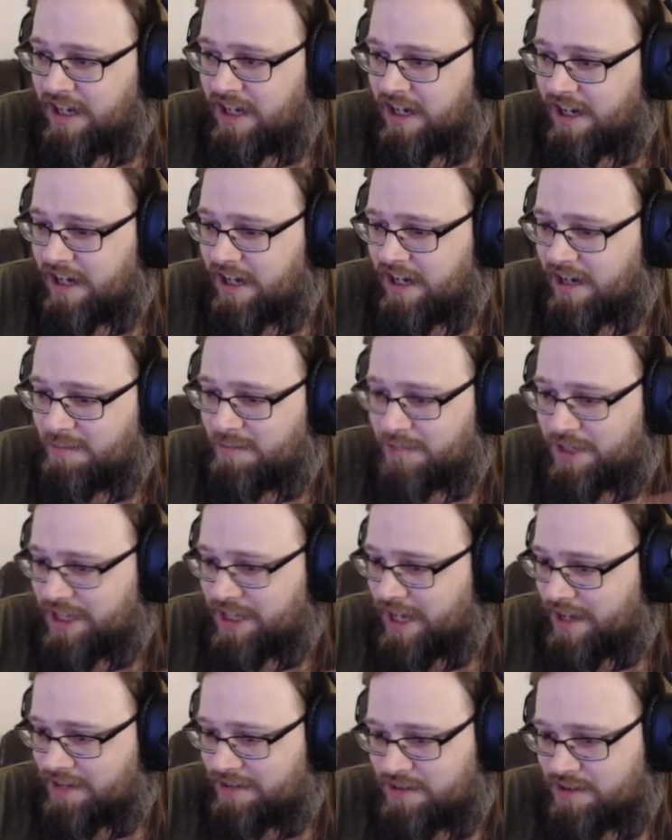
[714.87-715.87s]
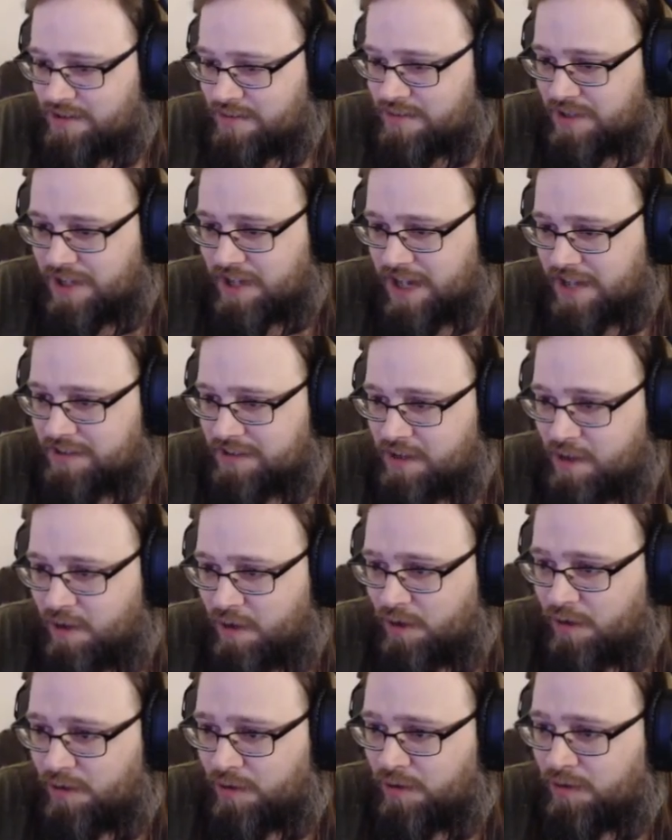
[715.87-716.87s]
But yeah, so you got the
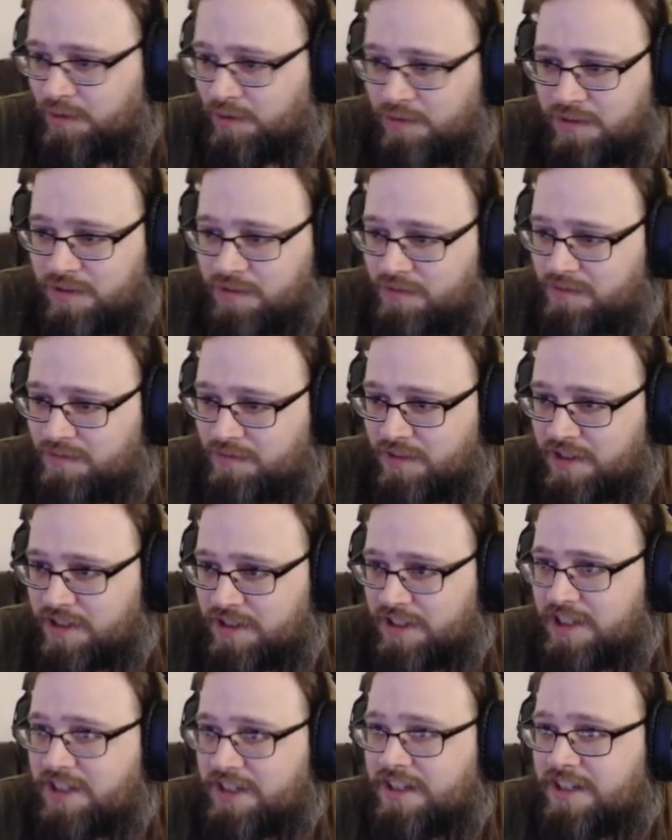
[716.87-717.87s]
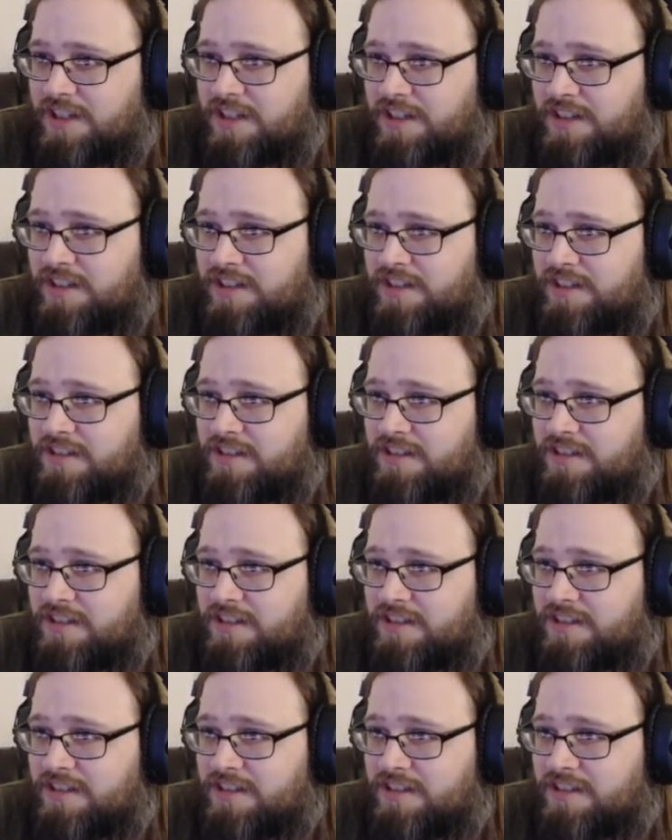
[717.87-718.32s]
whole freaking...